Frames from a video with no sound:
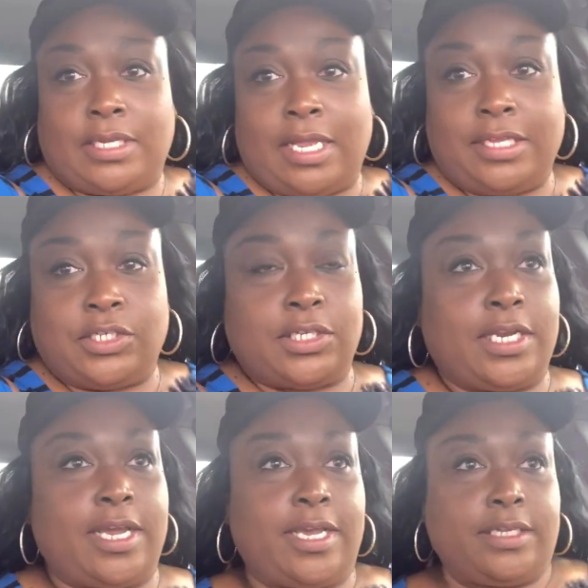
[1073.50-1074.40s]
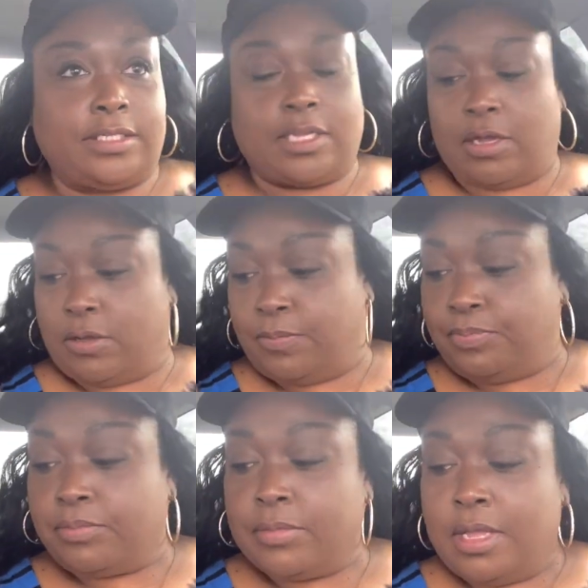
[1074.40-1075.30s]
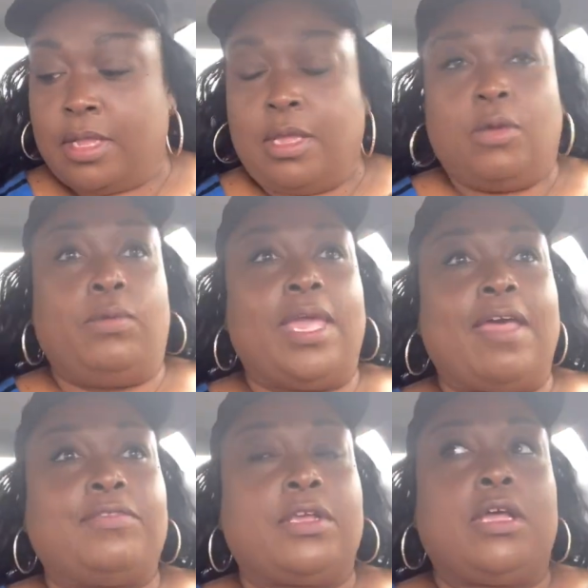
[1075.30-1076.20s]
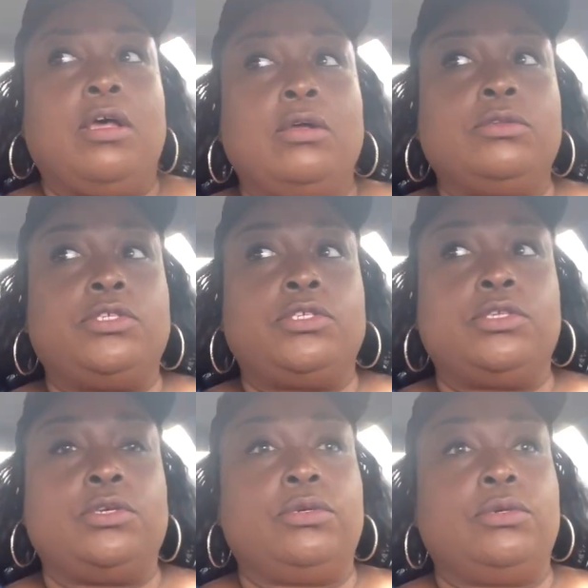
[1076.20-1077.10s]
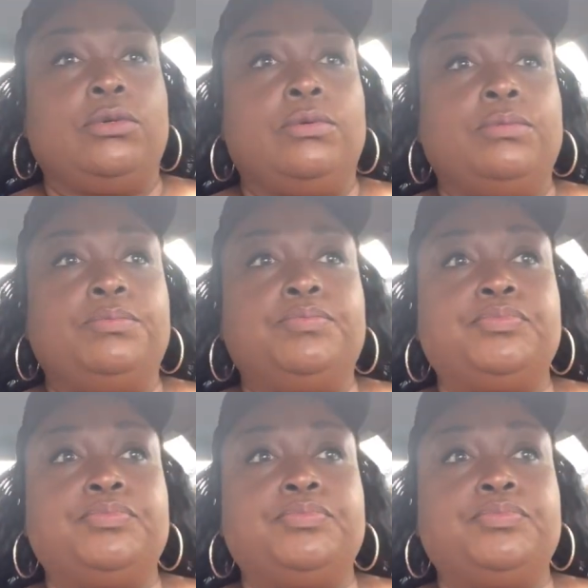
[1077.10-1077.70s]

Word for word: lunch today, so we have to go to